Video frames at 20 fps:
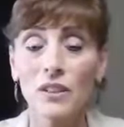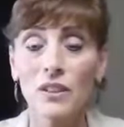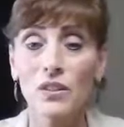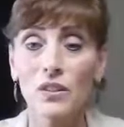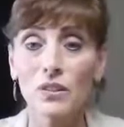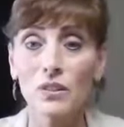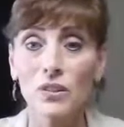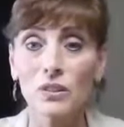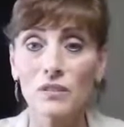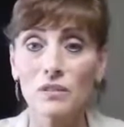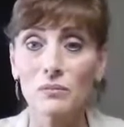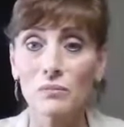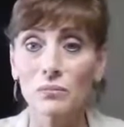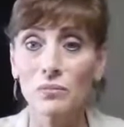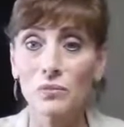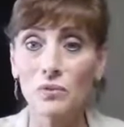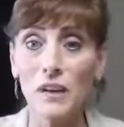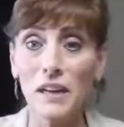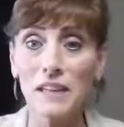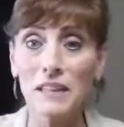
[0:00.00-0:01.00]
your
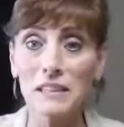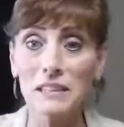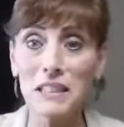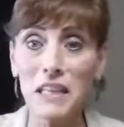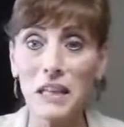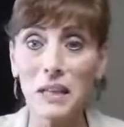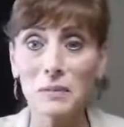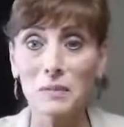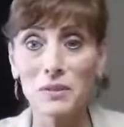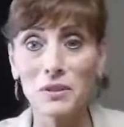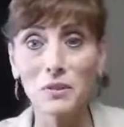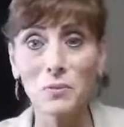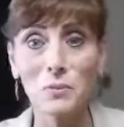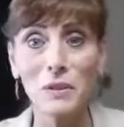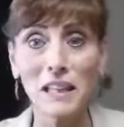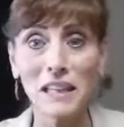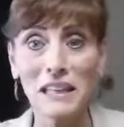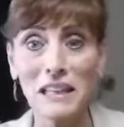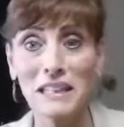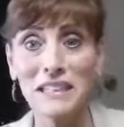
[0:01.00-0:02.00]
praying time and your
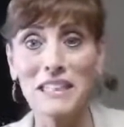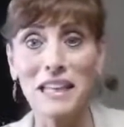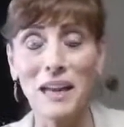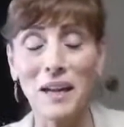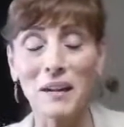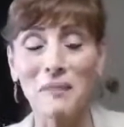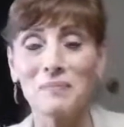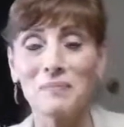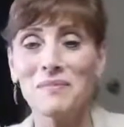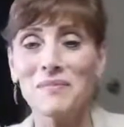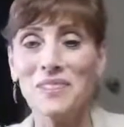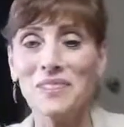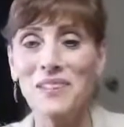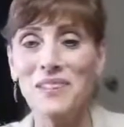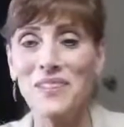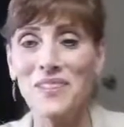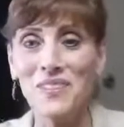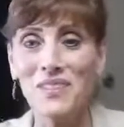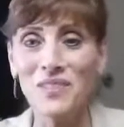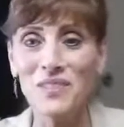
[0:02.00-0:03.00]
playing time. You
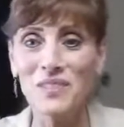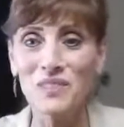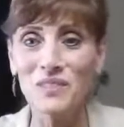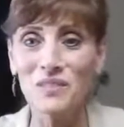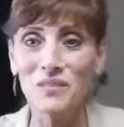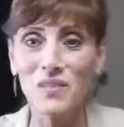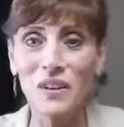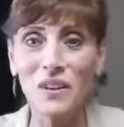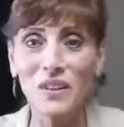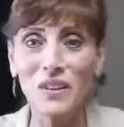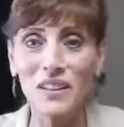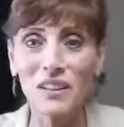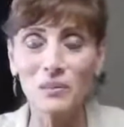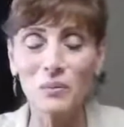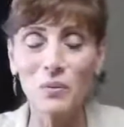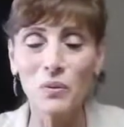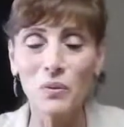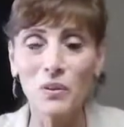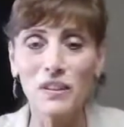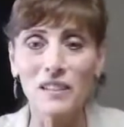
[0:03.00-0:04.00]
know, those are very
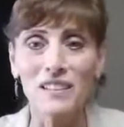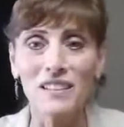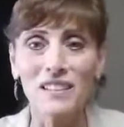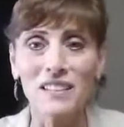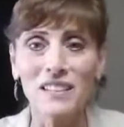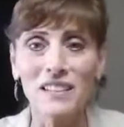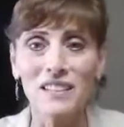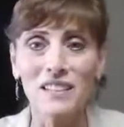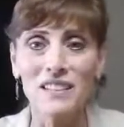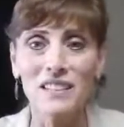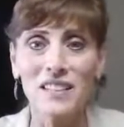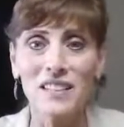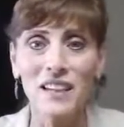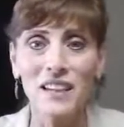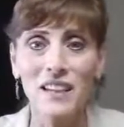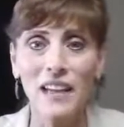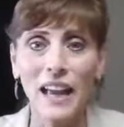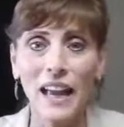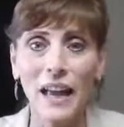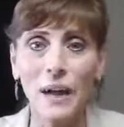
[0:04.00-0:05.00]
important. It's
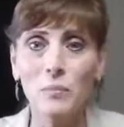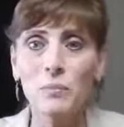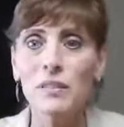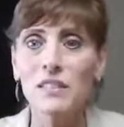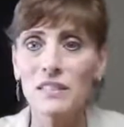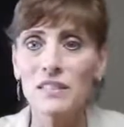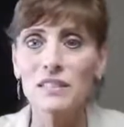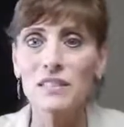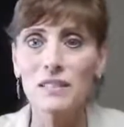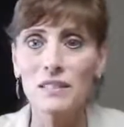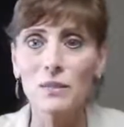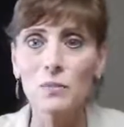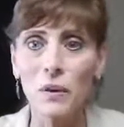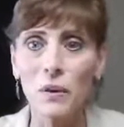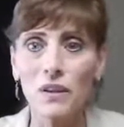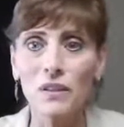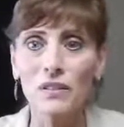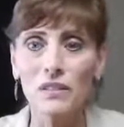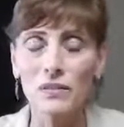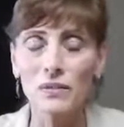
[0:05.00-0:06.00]
happiness is
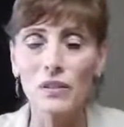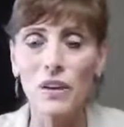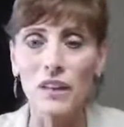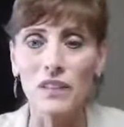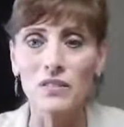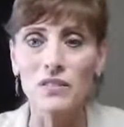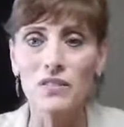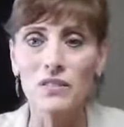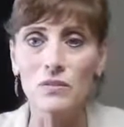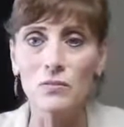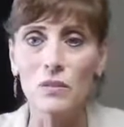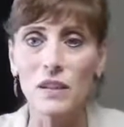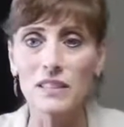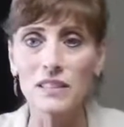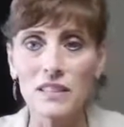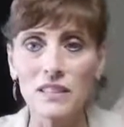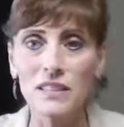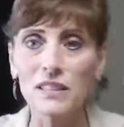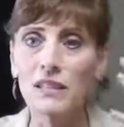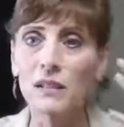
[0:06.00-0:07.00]
part of rest,
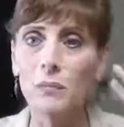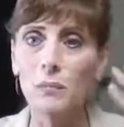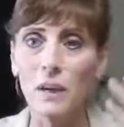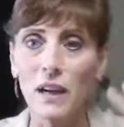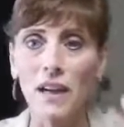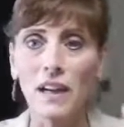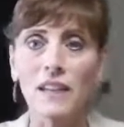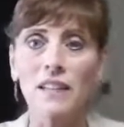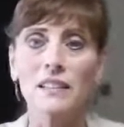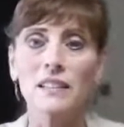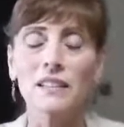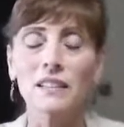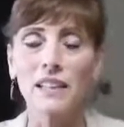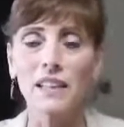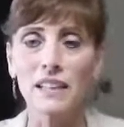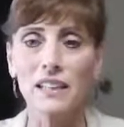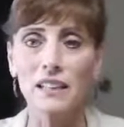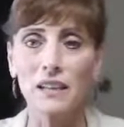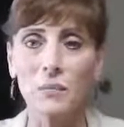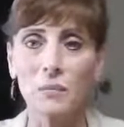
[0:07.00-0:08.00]
resting the mind,
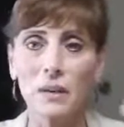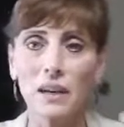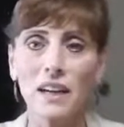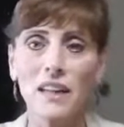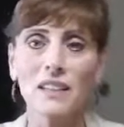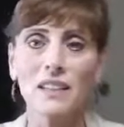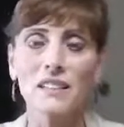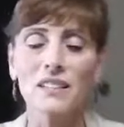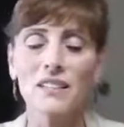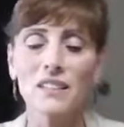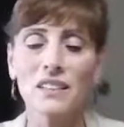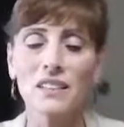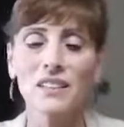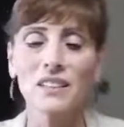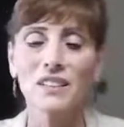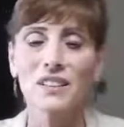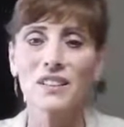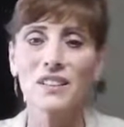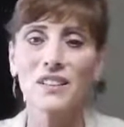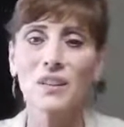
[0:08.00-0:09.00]
letting the mind,
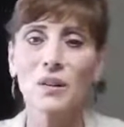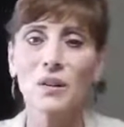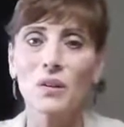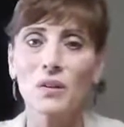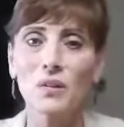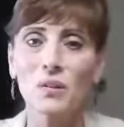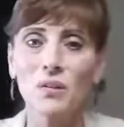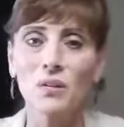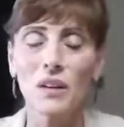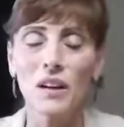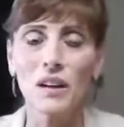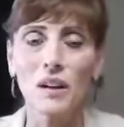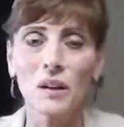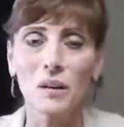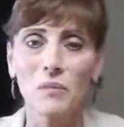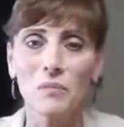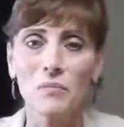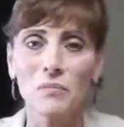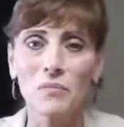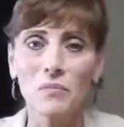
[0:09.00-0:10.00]
you know,
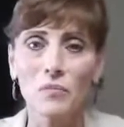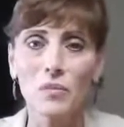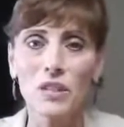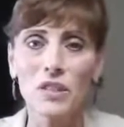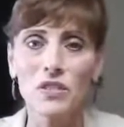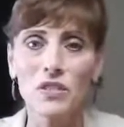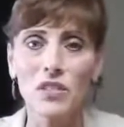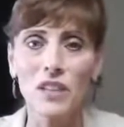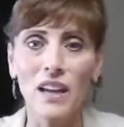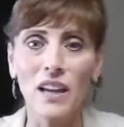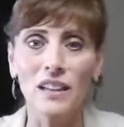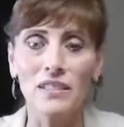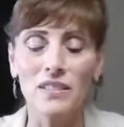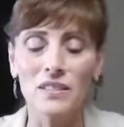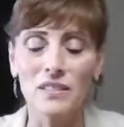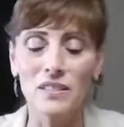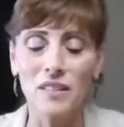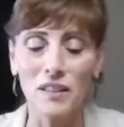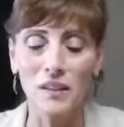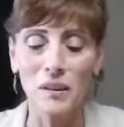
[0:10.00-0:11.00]
um, reach
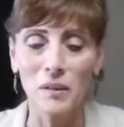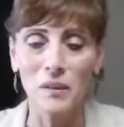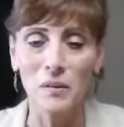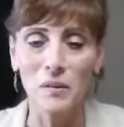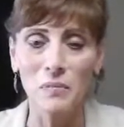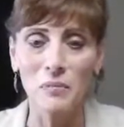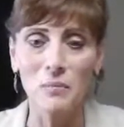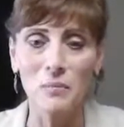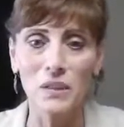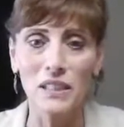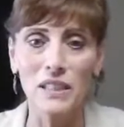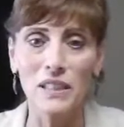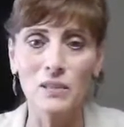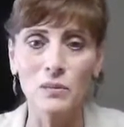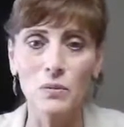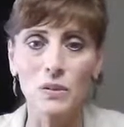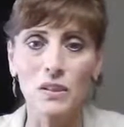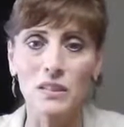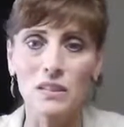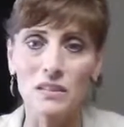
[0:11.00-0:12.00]
that uh, place
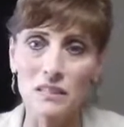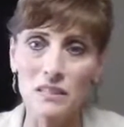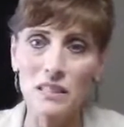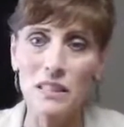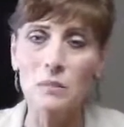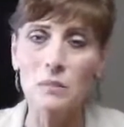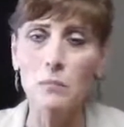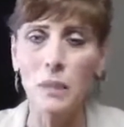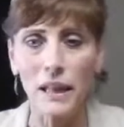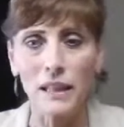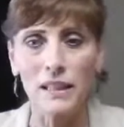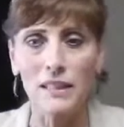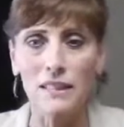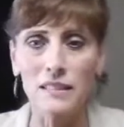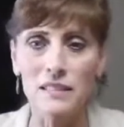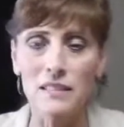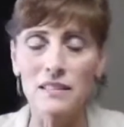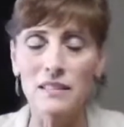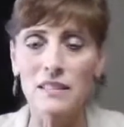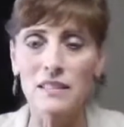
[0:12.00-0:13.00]
where it's in
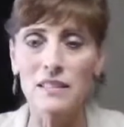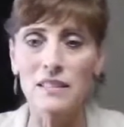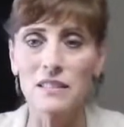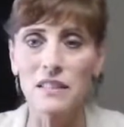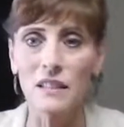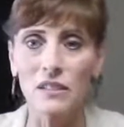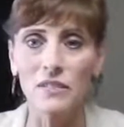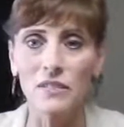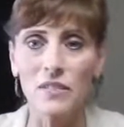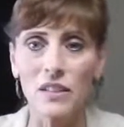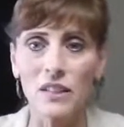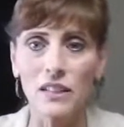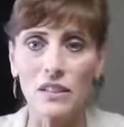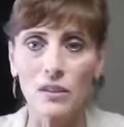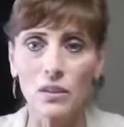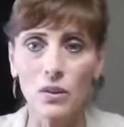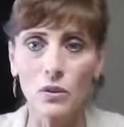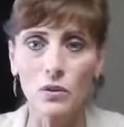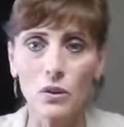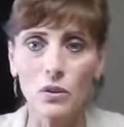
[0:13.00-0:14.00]
balance instead of like
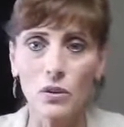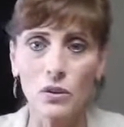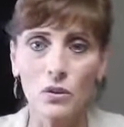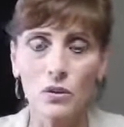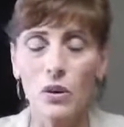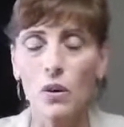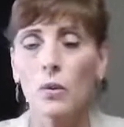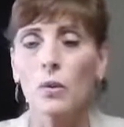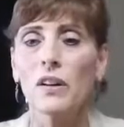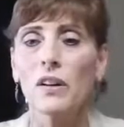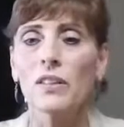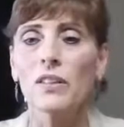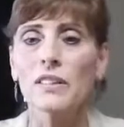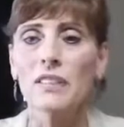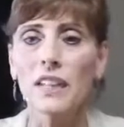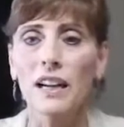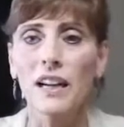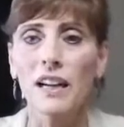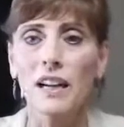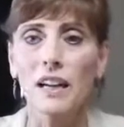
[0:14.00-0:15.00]
go, go, go, go all the
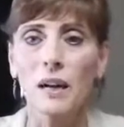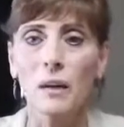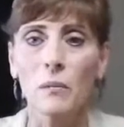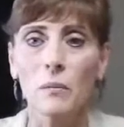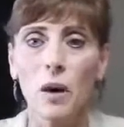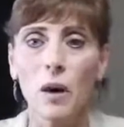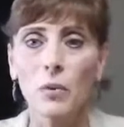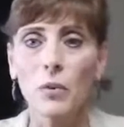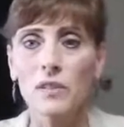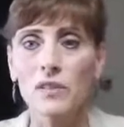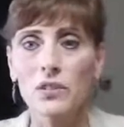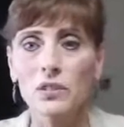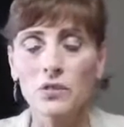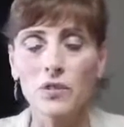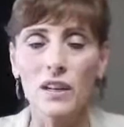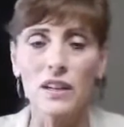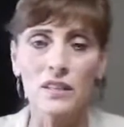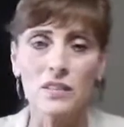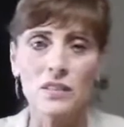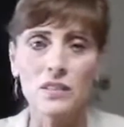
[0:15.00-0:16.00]
time, always
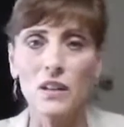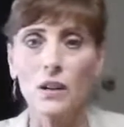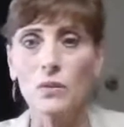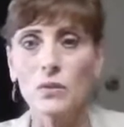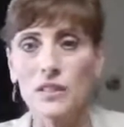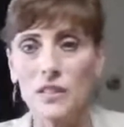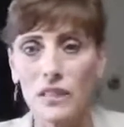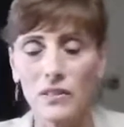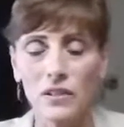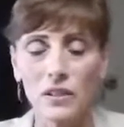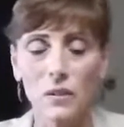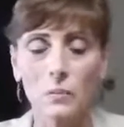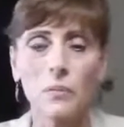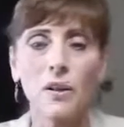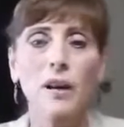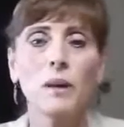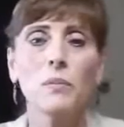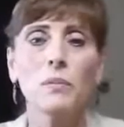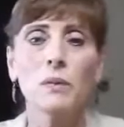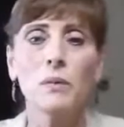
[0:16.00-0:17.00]
stressed, always having a
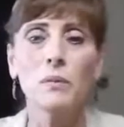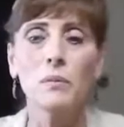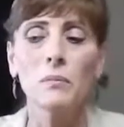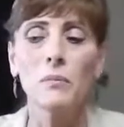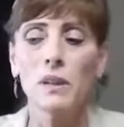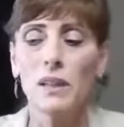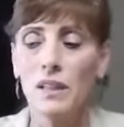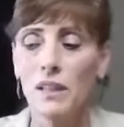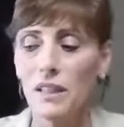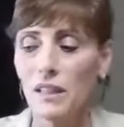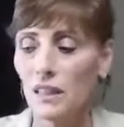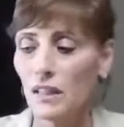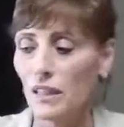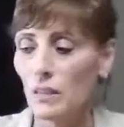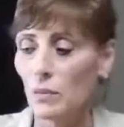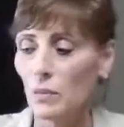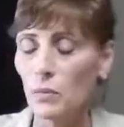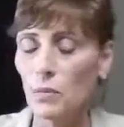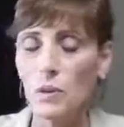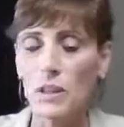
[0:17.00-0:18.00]
problem.
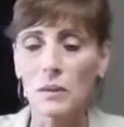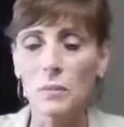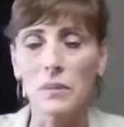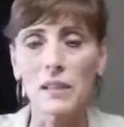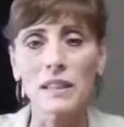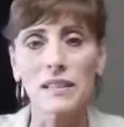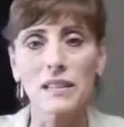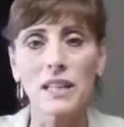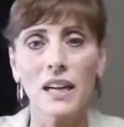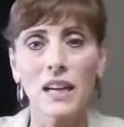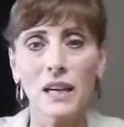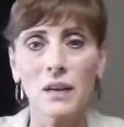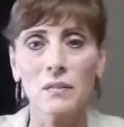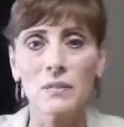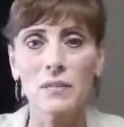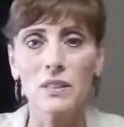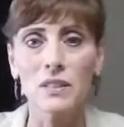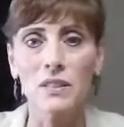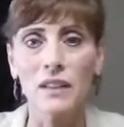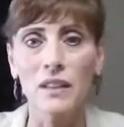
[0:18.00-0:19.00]
We want to make
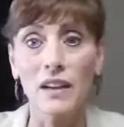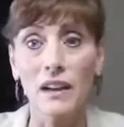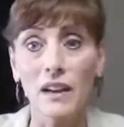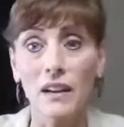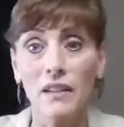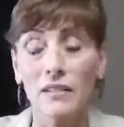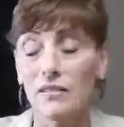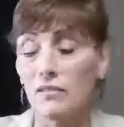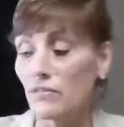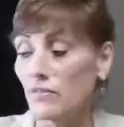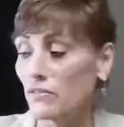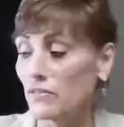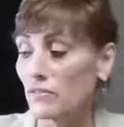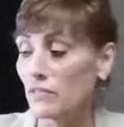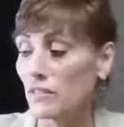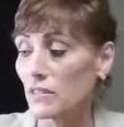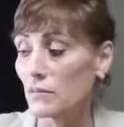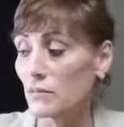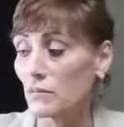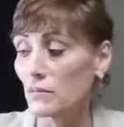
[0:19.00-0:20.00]
time to have
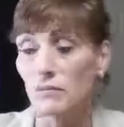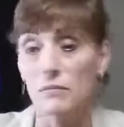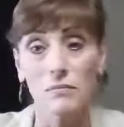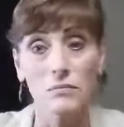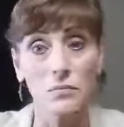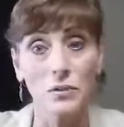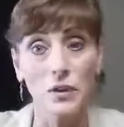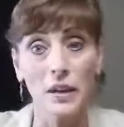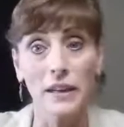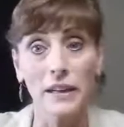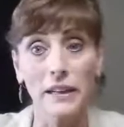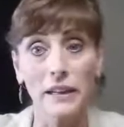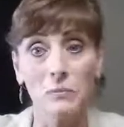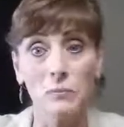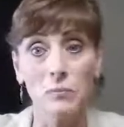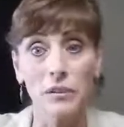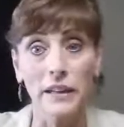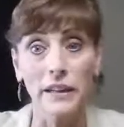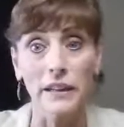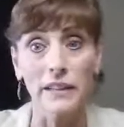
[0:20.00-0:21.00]
pray and
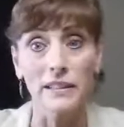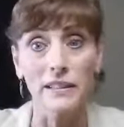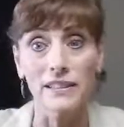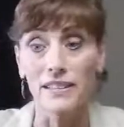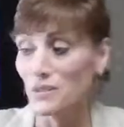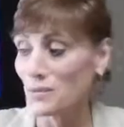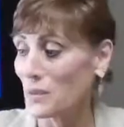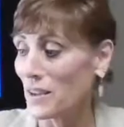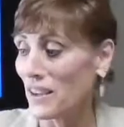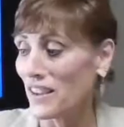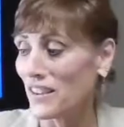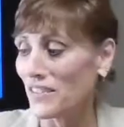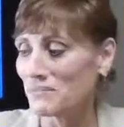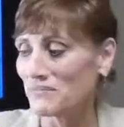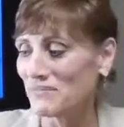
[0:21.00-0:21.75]
play as well.